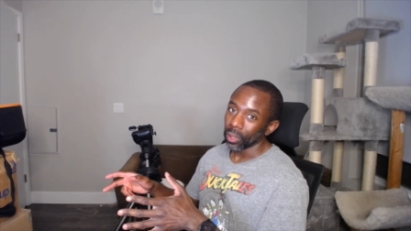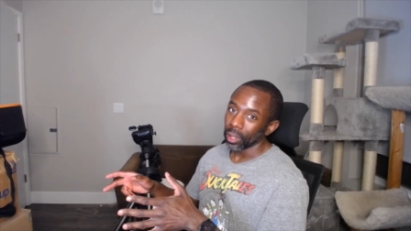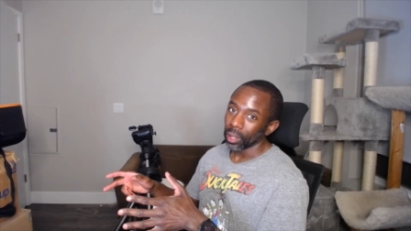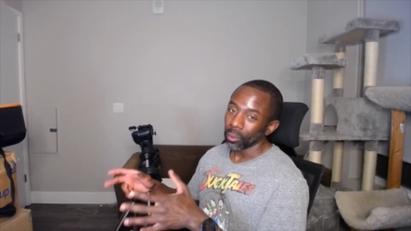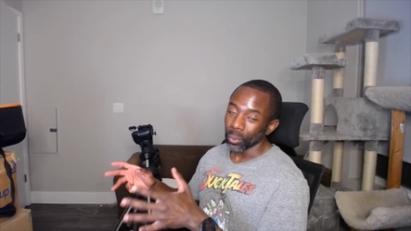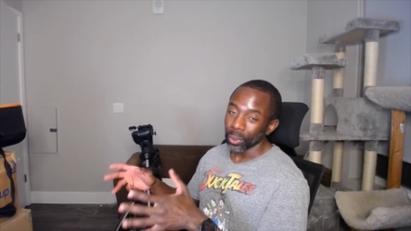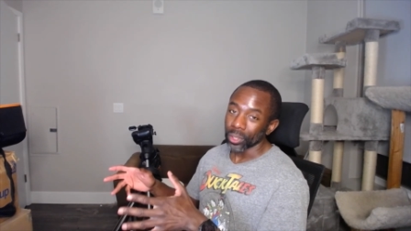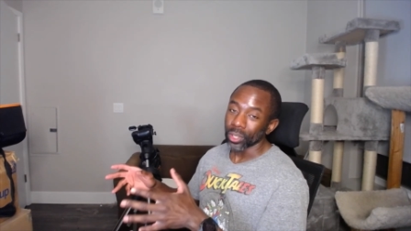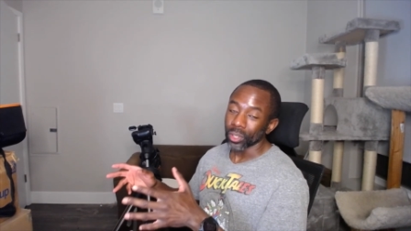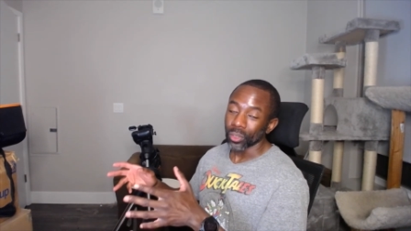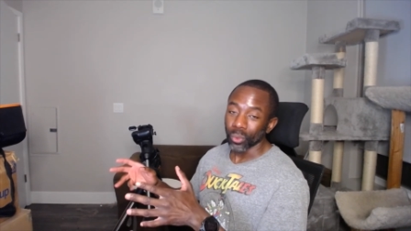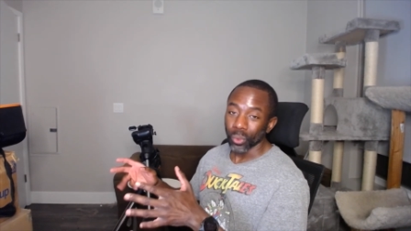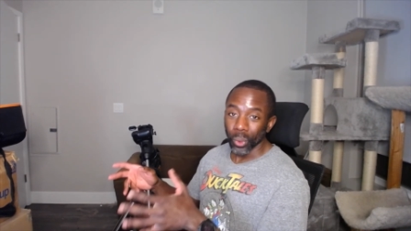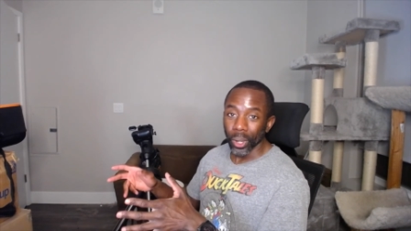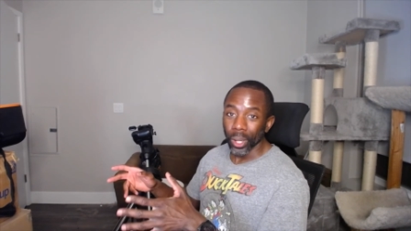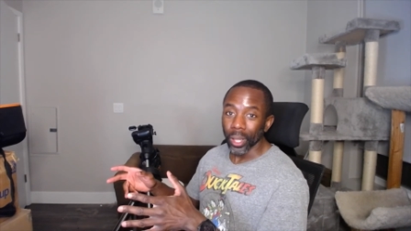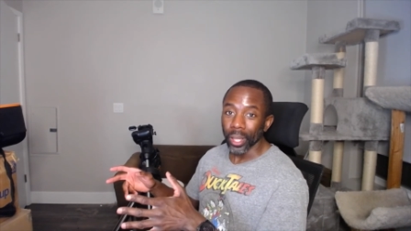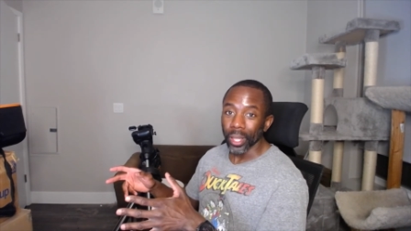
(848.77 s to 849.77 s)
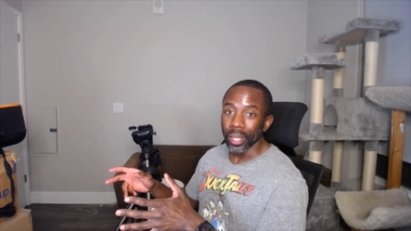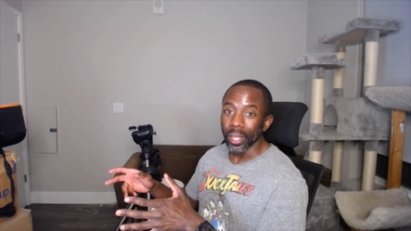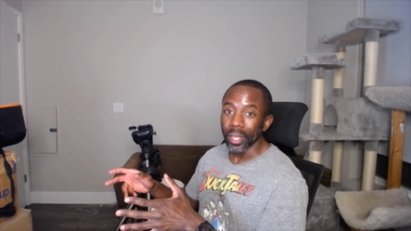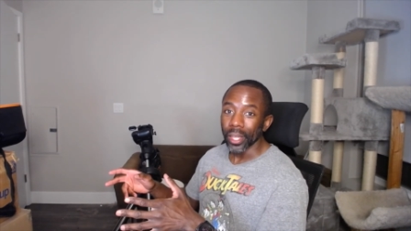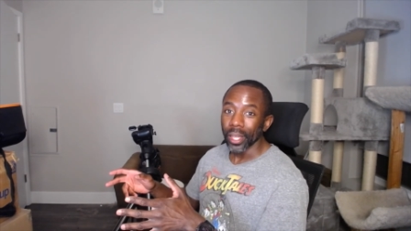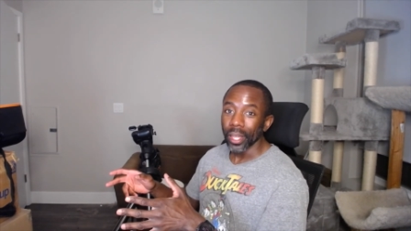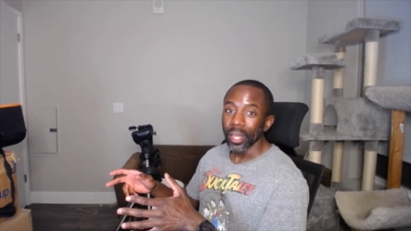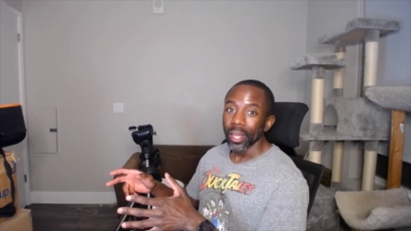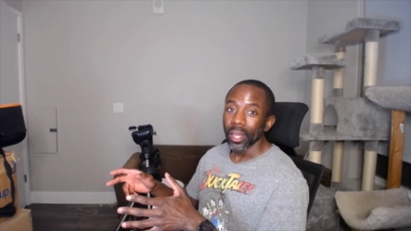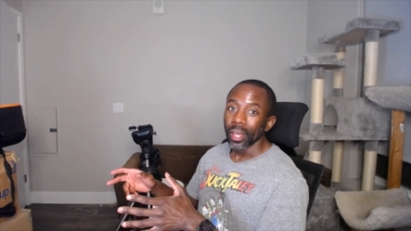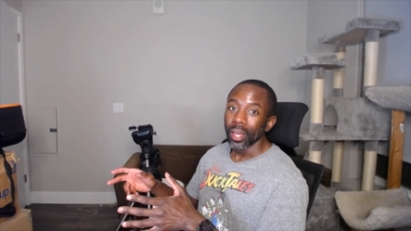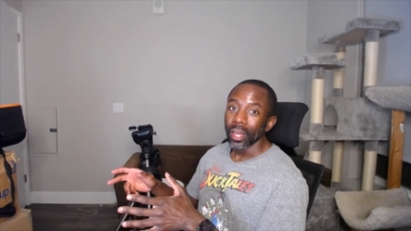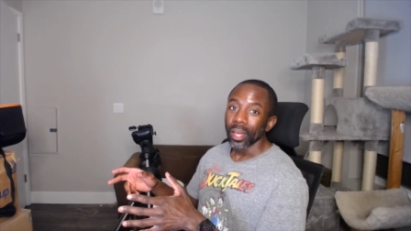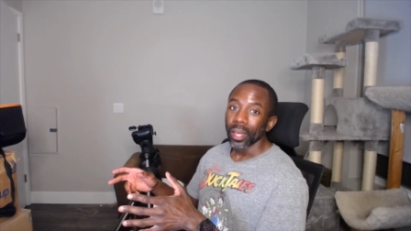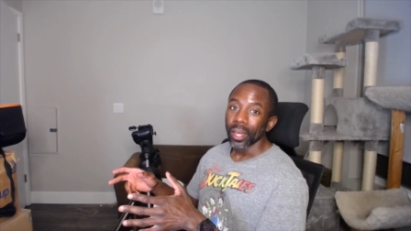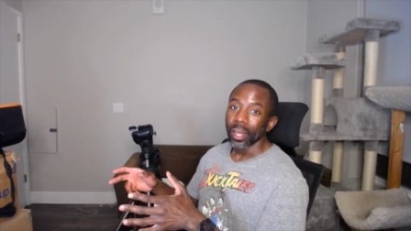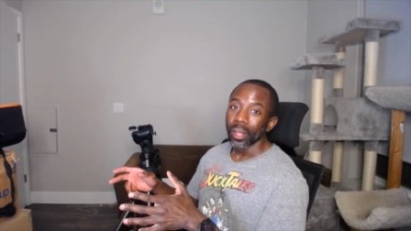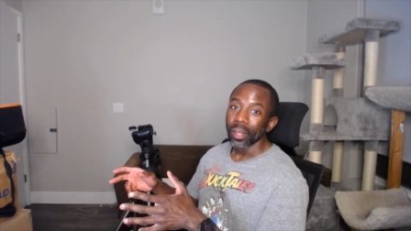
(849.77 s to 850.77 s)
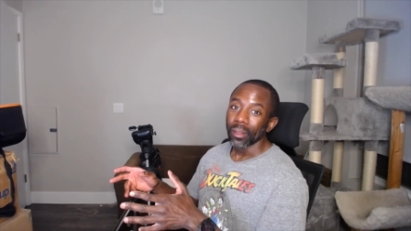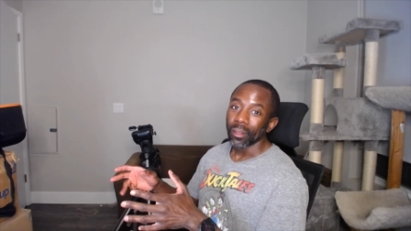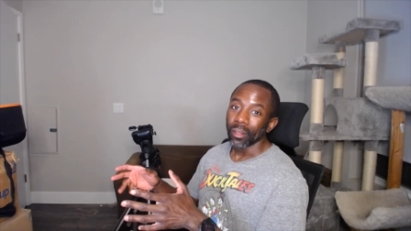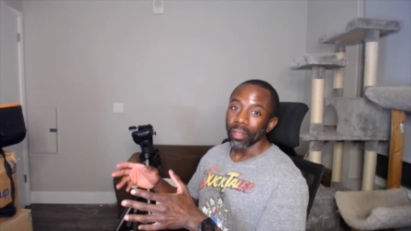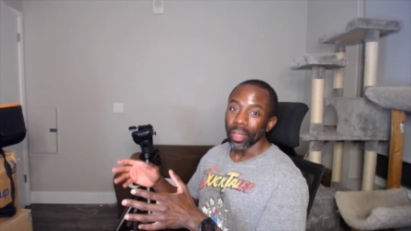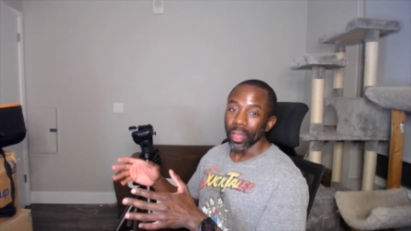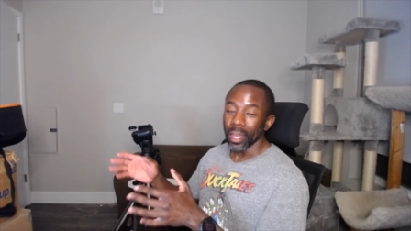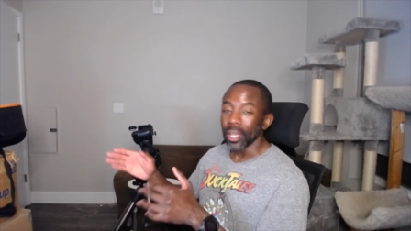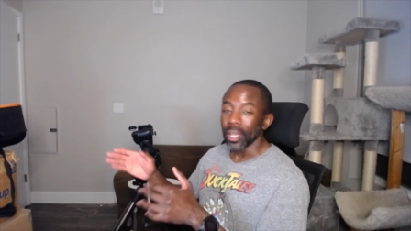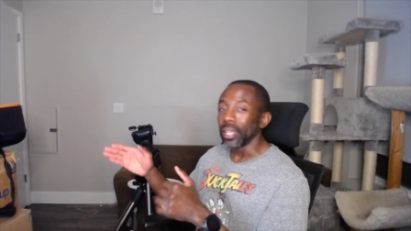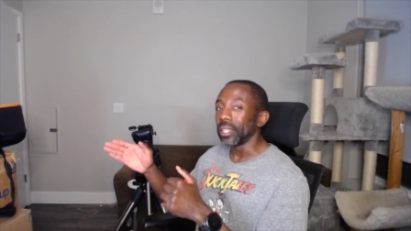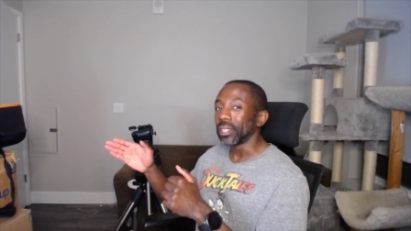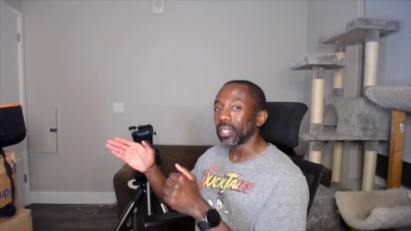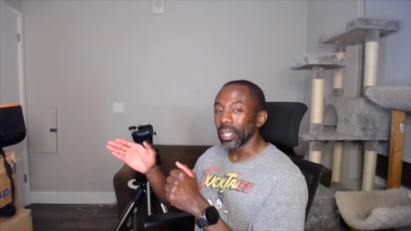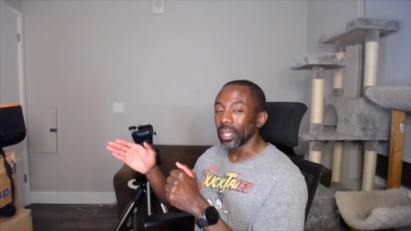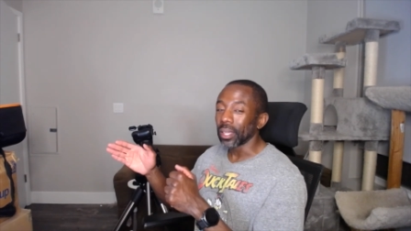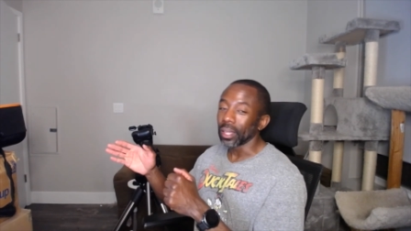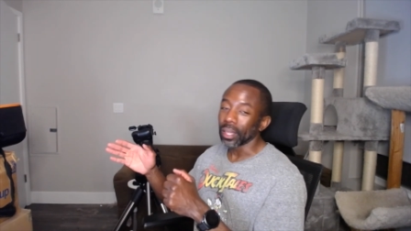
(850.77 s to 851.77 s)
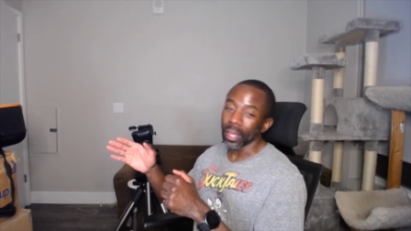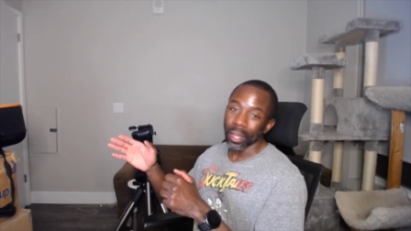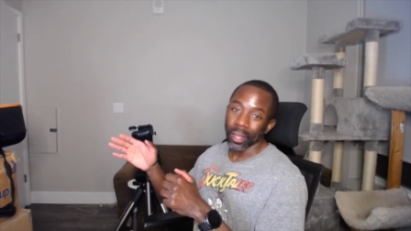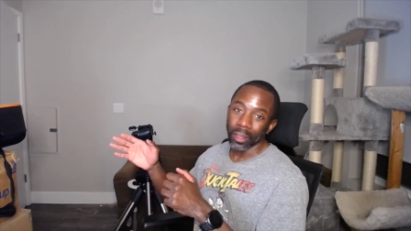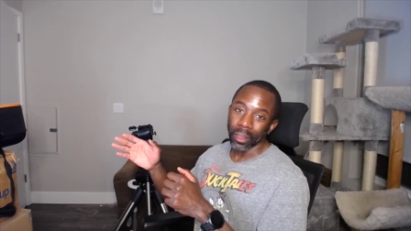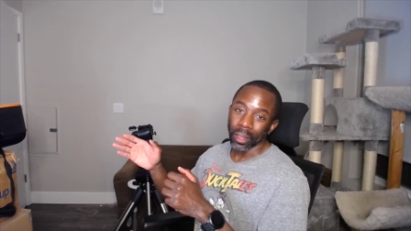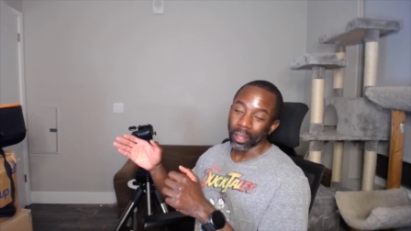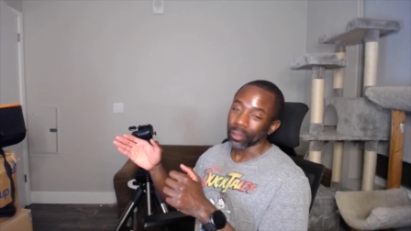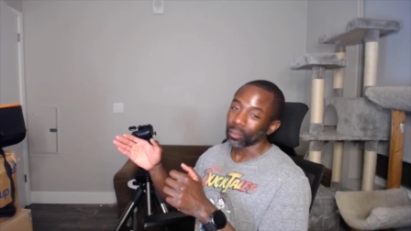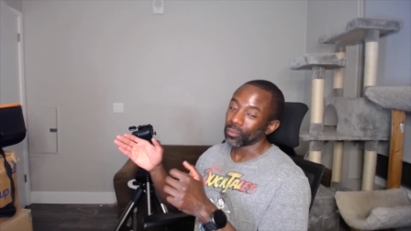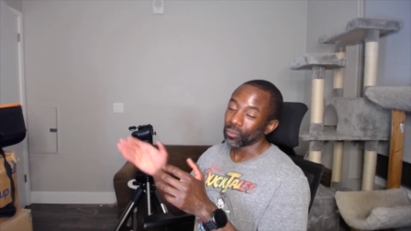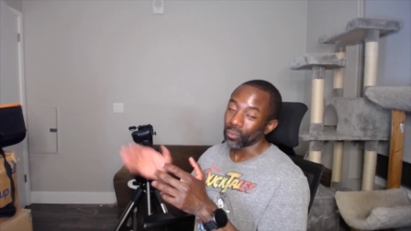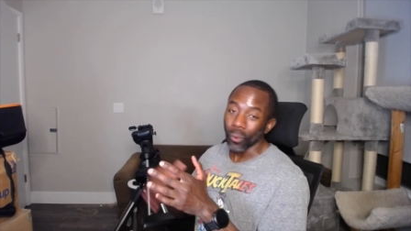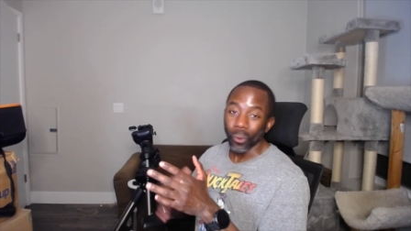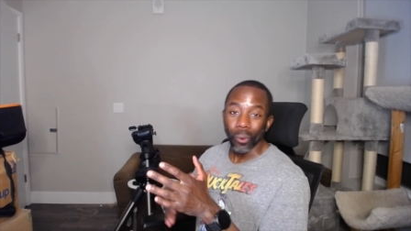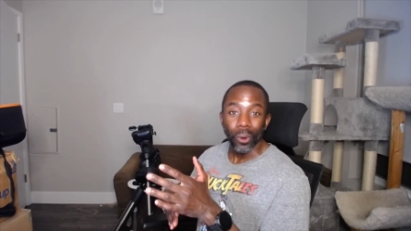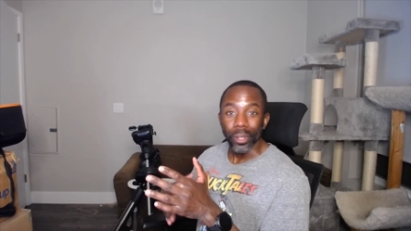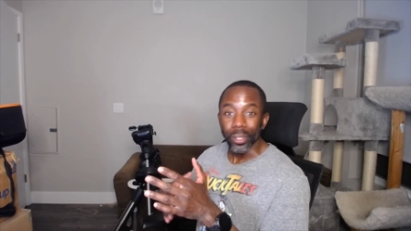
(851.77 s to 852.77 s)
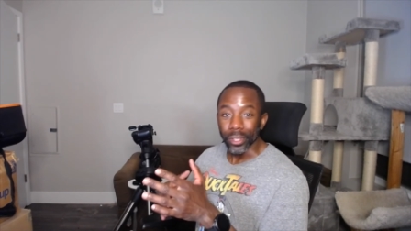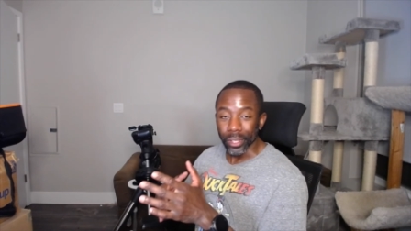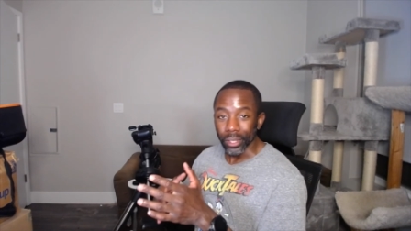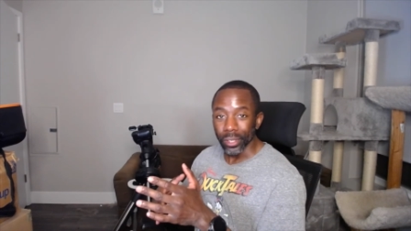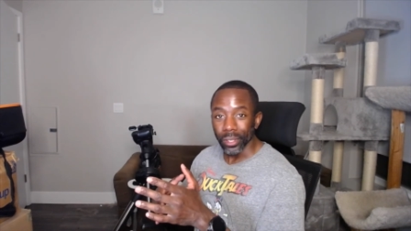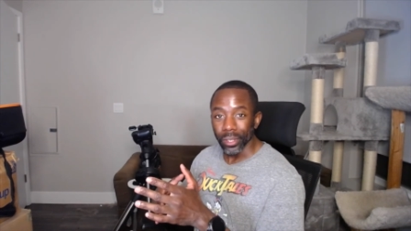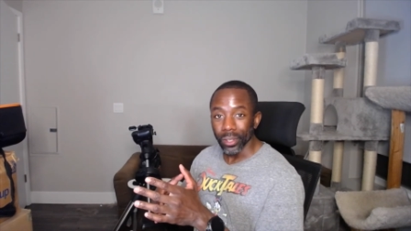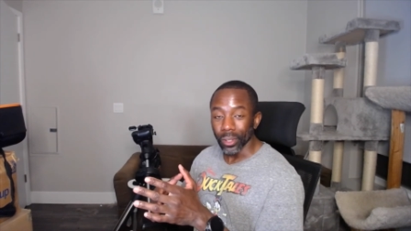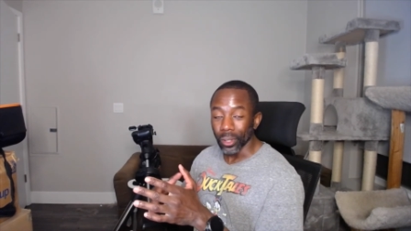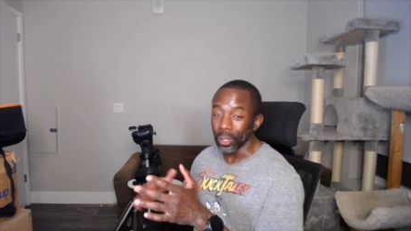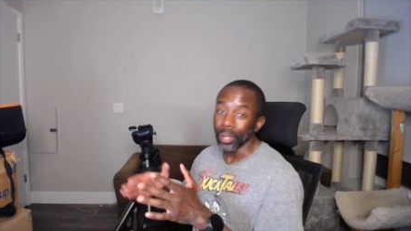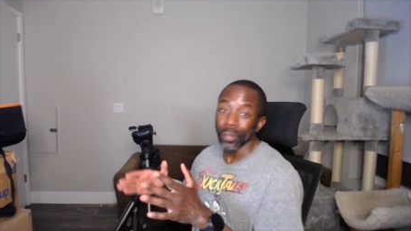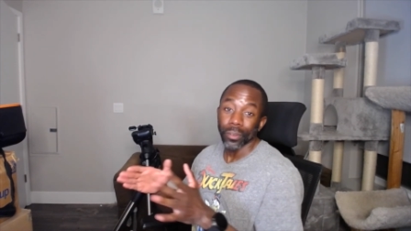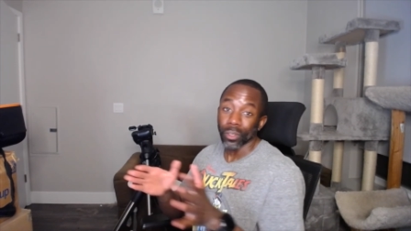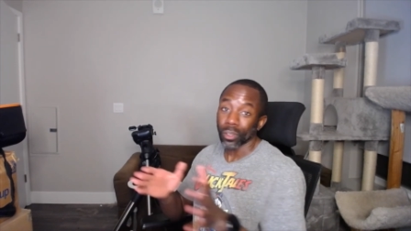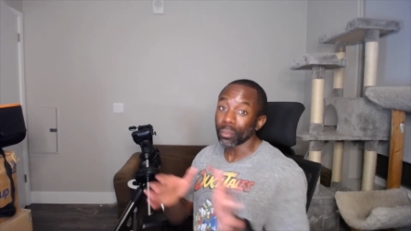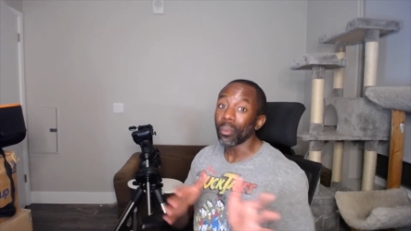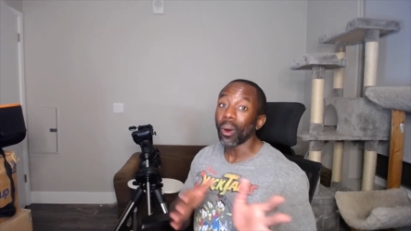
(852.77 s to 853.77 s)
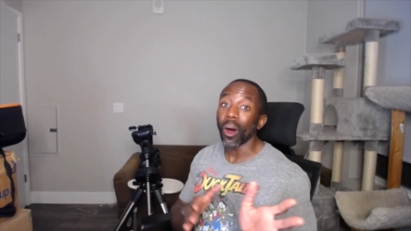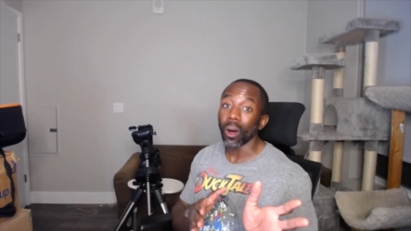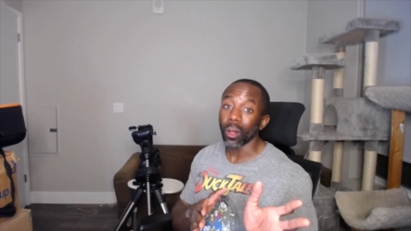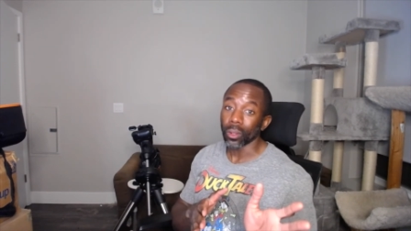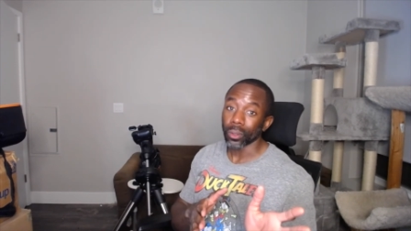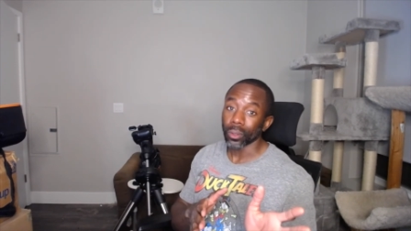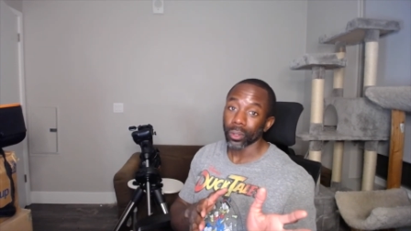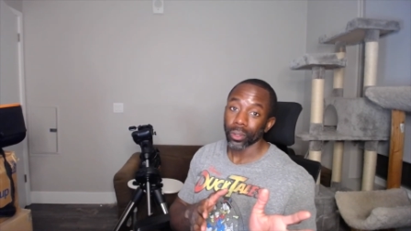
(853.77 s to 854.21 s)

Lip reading: which is really anything like 4 inches or even smaller